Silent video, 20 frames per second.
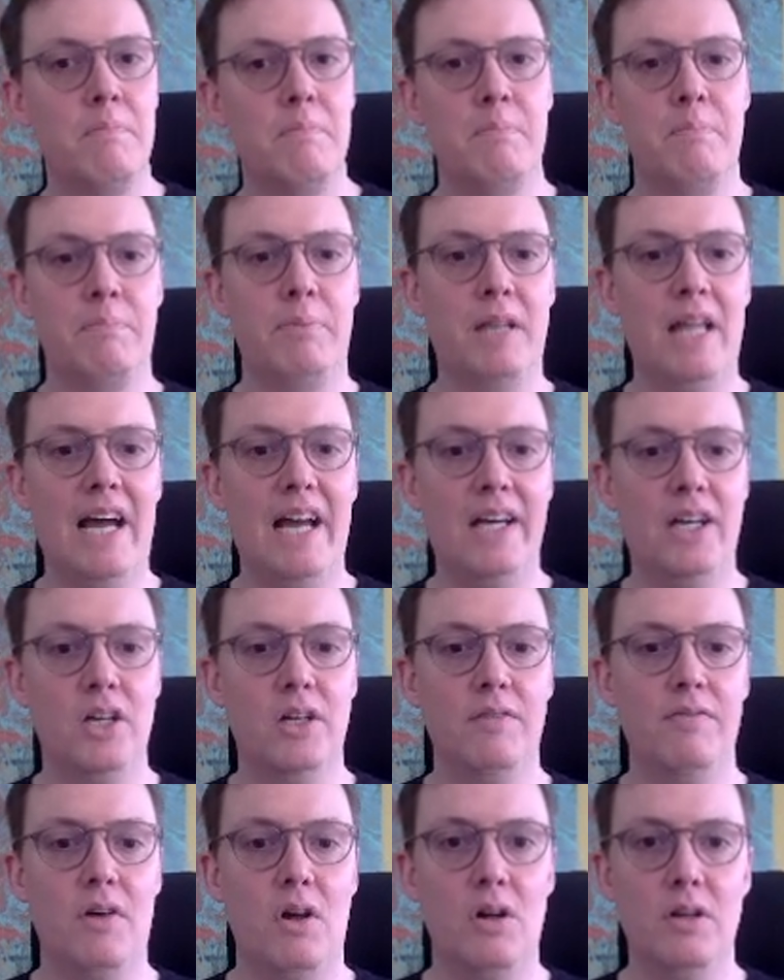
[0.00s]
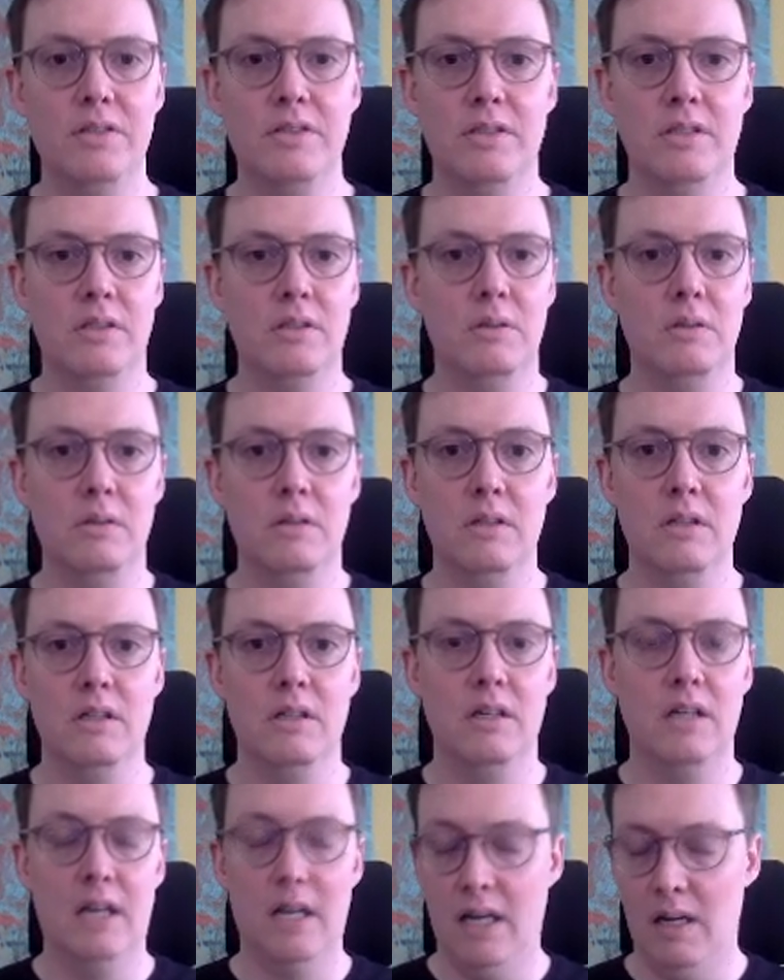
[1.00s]
black could have also
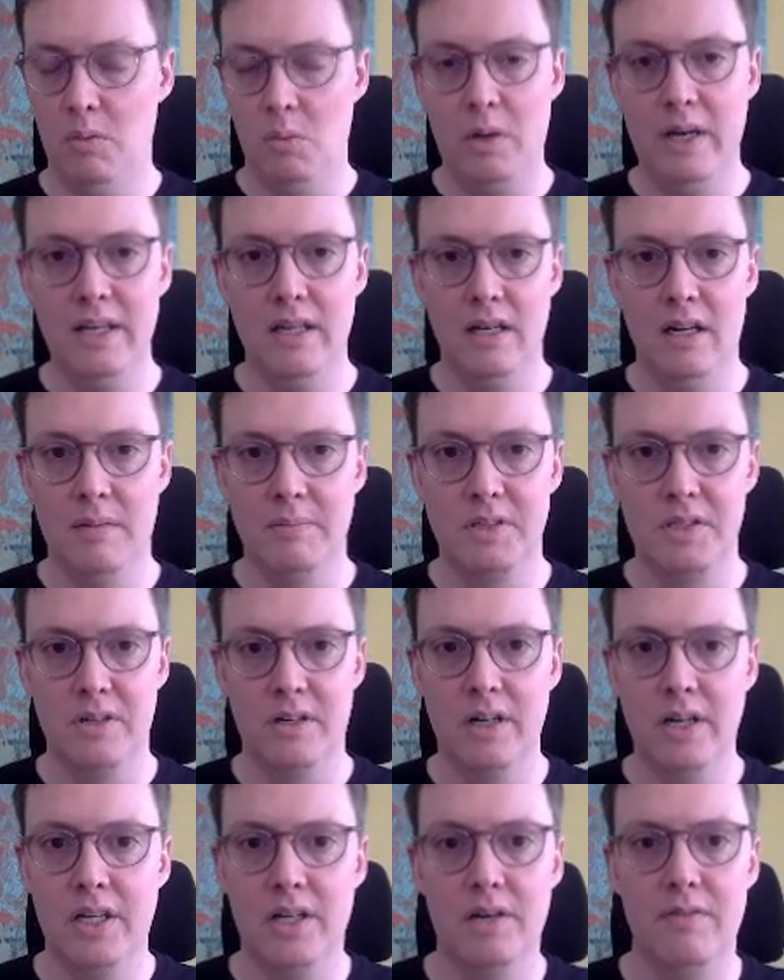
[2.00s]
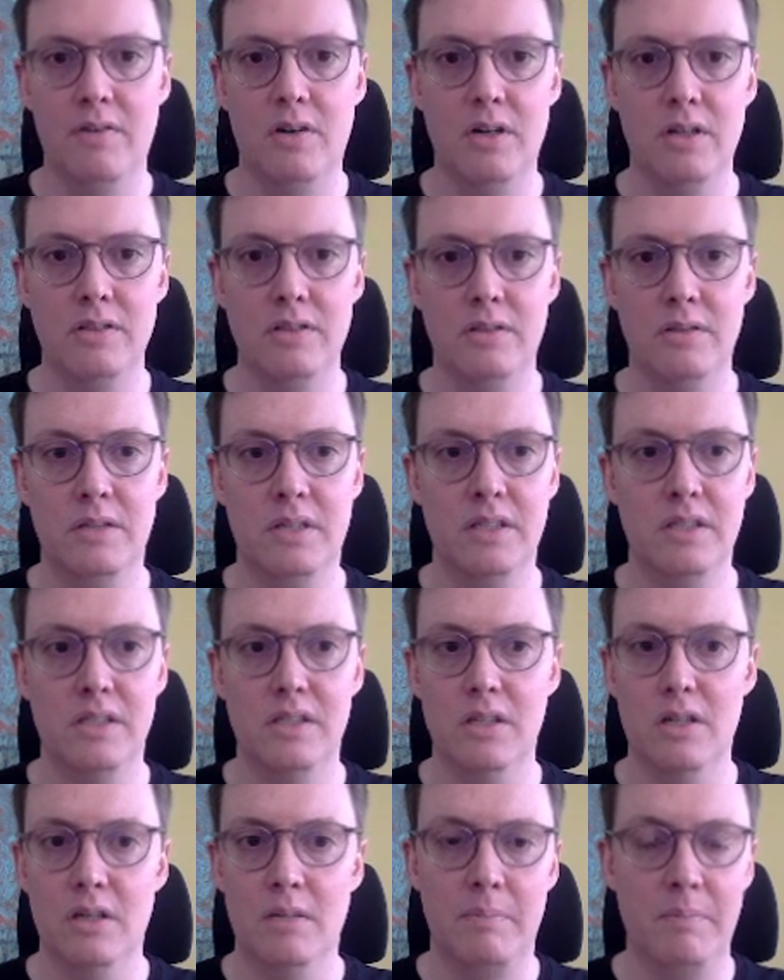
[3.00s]
white could have also
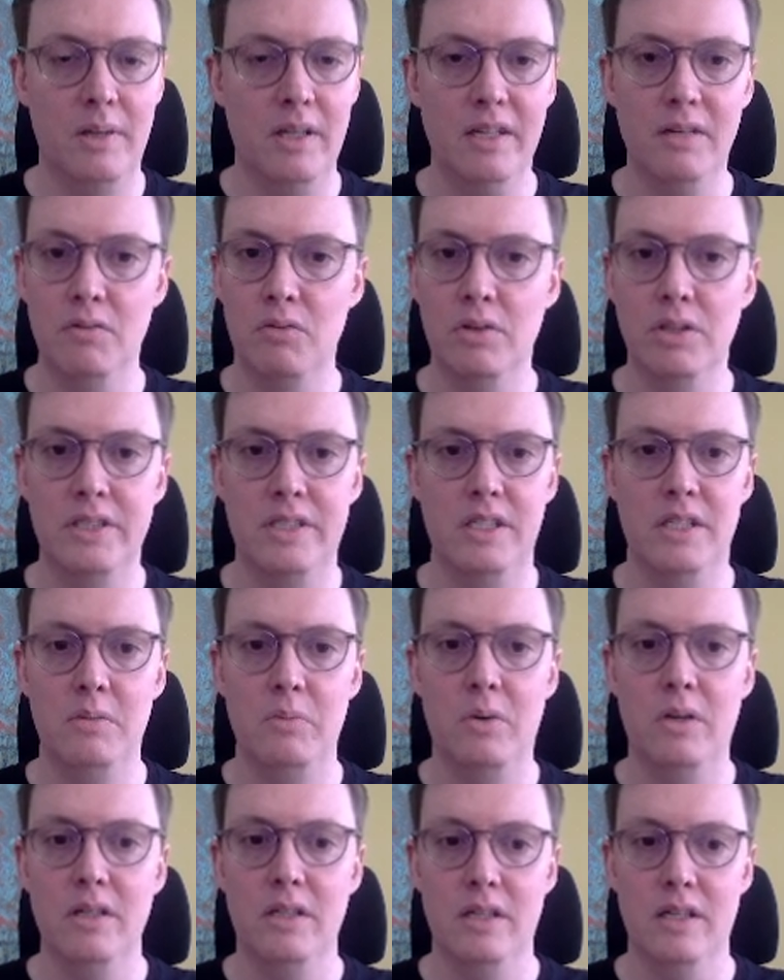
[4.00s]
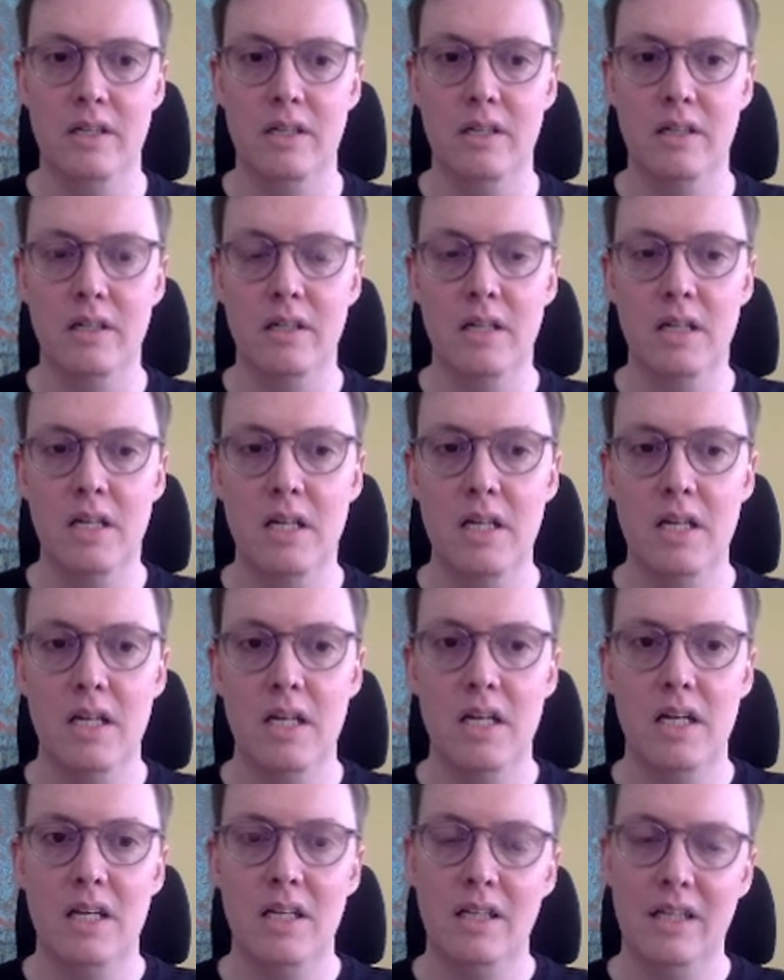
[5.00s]
considered playing rook c1 here,
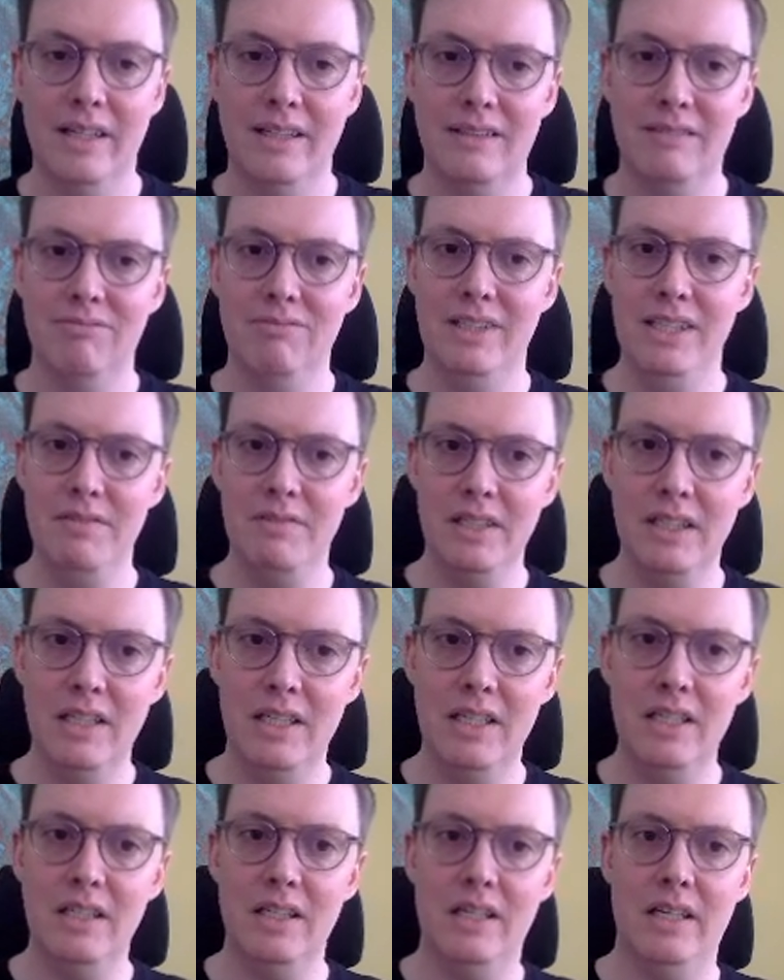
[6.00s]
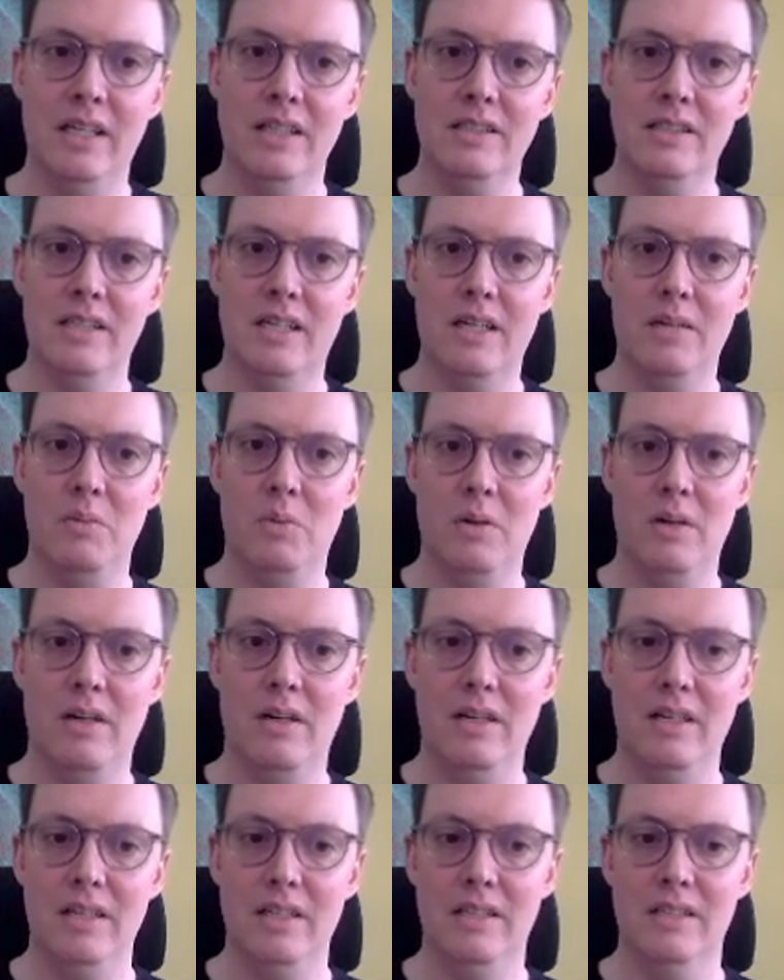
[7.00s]
like leaving the king side where it
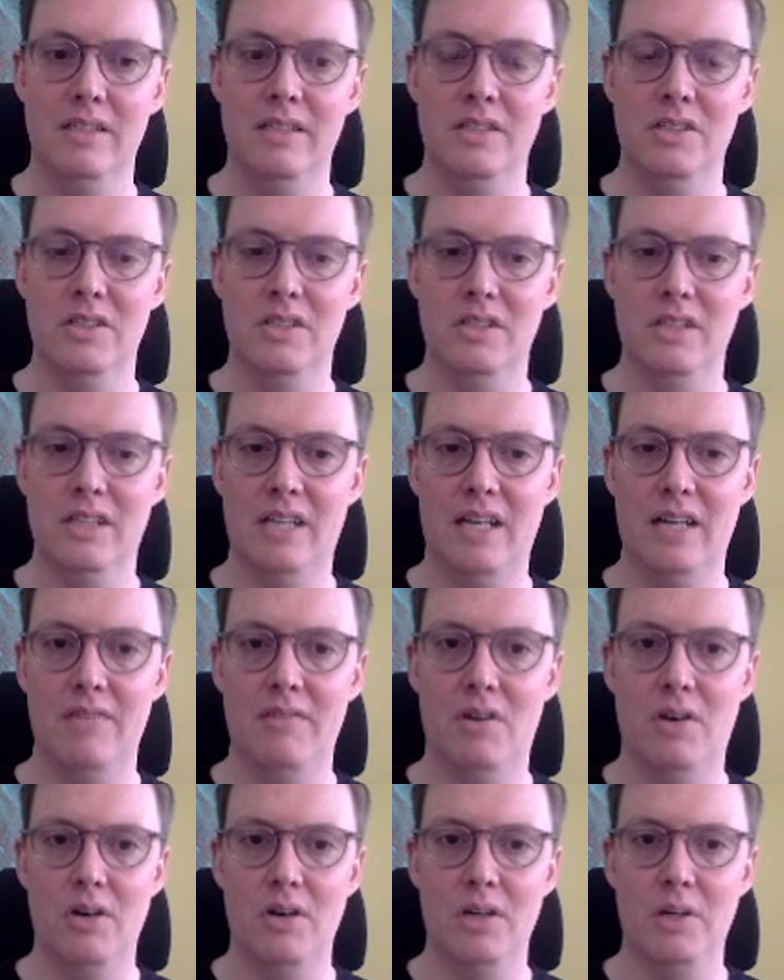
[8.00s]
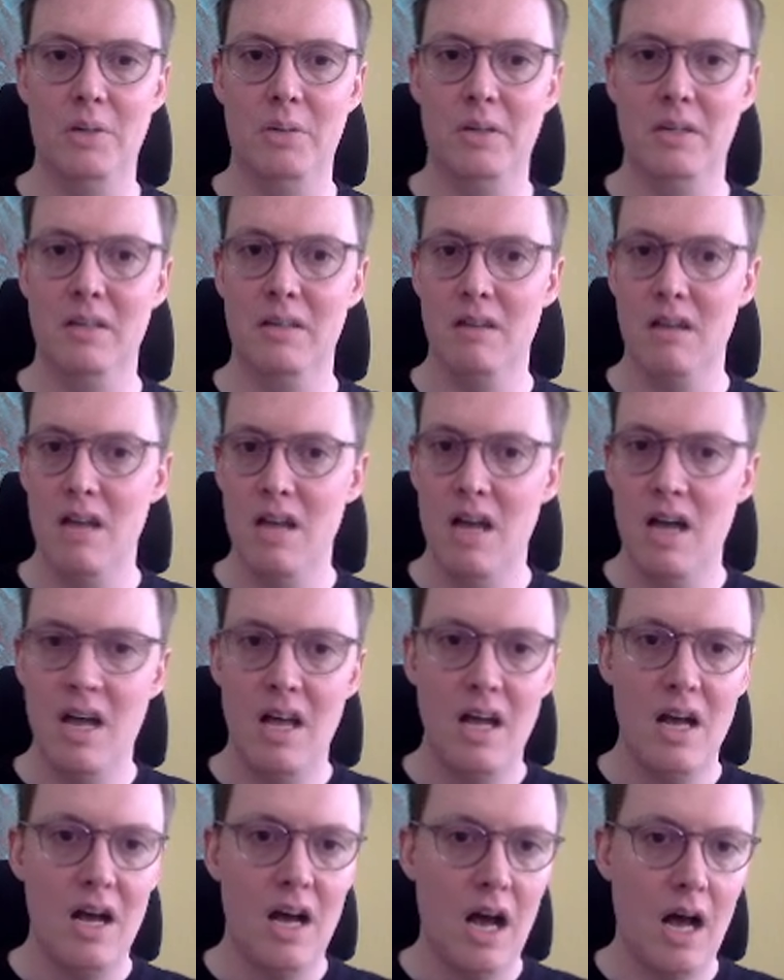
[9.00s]
is and just kind of arguing,
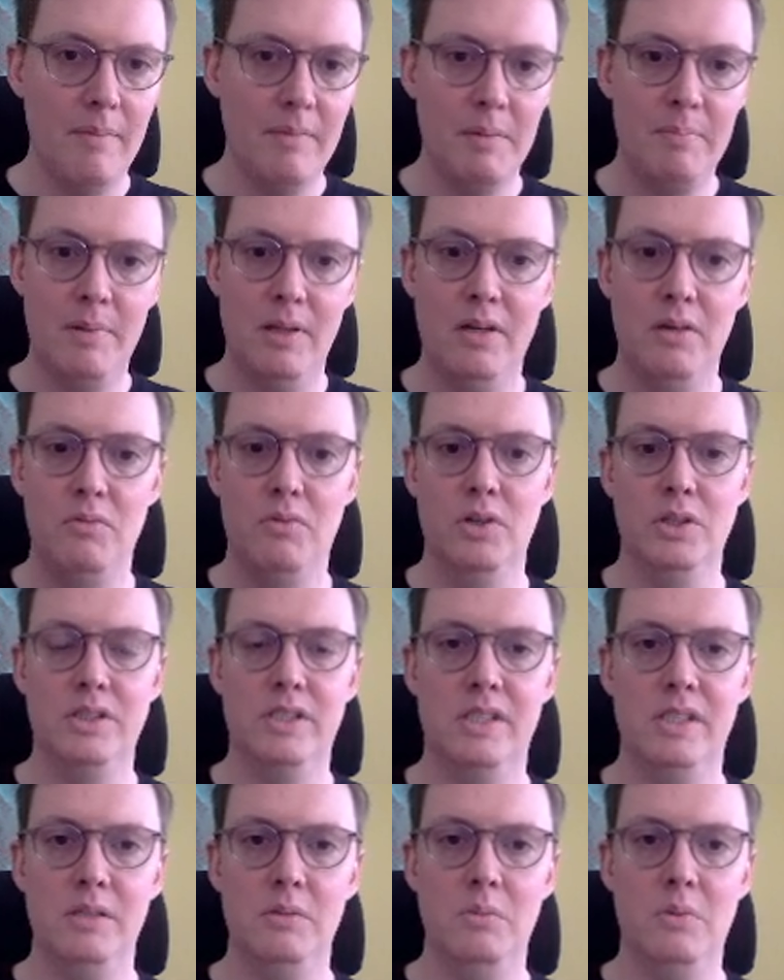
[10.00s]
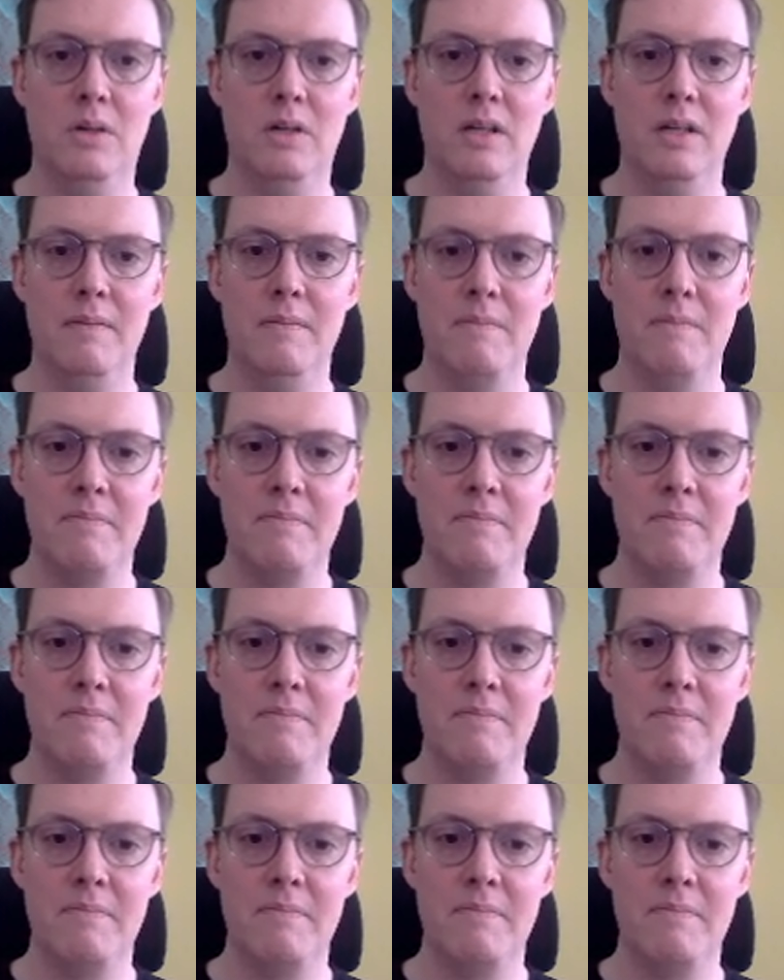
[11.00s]
I'm going to play rook c1,